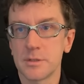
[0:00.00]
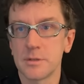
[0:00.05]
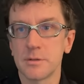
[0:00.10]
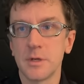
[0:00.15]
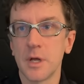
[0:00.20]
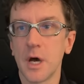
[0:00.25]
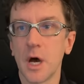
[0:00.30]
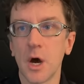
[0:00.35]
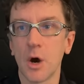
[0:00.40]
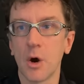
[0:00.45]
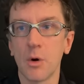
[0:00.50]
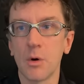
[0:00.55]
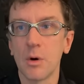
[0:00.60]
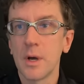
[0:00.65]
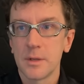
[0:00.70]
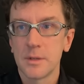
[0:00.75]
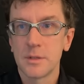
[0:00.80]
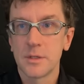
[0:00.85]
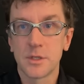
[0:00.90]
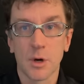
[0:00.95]
you know,
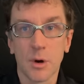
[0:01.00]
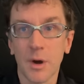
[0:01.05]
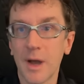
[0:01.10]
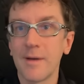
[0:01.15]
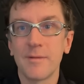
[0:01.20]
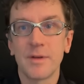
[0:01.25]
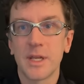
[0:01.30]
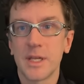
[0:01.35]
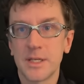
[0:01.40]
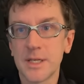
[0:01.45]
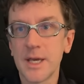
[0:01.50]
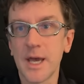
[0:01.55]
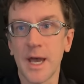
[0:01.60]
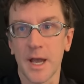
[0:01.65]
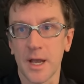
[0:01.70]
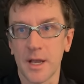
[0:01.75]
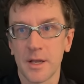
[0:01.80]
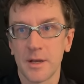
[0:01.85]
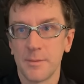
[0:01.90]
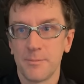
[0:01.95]
don't have any tech.